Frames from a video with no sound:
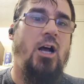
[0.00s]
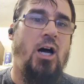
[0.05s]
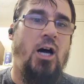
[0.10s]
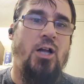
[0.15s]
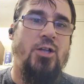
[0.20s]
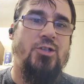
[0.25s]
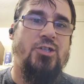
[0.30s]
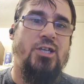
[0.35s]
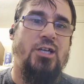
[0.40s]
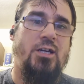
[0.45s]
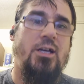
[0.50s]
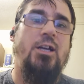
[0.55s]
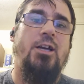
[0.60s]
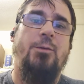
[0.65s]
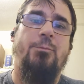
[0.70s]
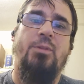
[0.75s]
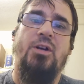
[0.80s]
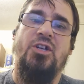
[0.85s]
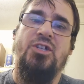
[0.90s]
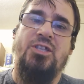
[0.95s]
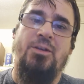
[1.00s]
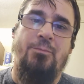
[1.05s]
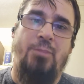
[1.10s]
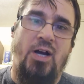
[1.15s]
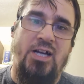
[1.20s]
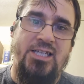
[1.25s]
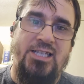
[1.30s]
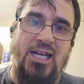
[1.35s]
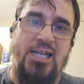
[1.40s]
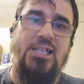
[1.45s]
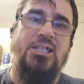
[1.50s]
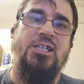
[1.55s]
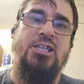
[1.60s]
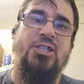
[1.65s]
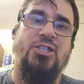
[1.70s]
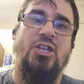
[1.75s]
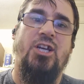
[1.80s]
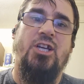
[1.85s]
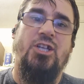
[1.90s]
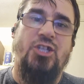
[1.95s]
Answer: because the
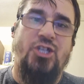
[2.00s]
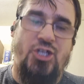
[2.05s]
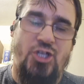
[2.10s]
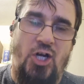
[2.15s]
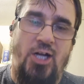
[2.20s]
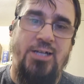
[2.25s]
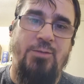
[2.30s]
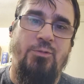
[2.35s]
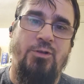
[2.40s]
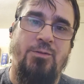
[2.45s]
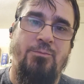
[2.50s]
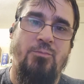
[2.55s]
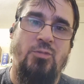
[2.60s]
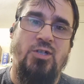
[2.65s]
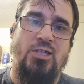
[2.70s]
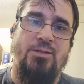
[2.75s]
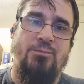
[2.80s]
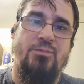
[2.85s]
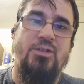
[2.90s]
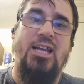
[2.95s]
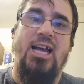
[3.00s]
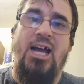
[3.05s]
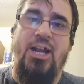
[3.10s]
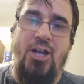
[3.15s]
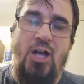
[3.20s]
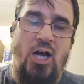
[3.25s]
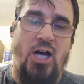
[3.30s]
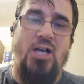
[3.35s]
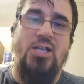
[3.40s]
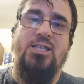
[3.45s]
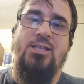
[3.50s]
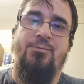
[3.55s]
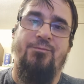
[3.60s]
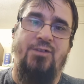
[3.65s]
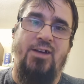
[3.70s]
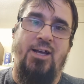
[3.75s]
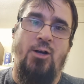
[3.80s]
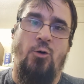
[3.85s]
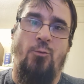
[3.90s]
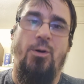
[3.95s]
Byzantines sided with the Muslims and asked them
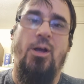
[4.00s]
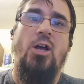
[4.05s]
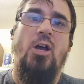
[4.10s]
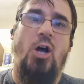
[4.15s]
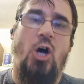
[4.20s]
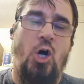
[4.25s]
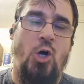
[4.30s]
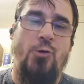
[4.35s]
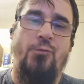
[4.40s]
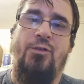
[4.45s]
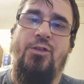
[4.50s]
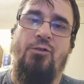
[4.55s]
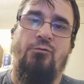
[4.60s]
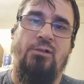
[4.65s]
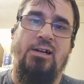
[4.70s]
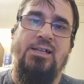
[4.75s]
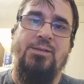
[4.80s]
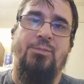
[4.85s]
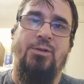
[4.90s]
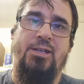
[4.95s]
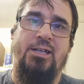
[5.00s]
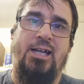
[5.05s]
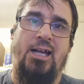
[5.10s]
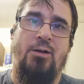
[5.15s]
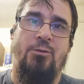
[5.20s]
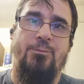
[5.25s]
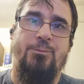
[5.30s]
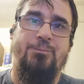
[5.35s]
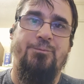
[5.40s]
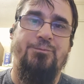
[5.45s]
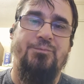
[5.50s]
for help over the raid of the Count.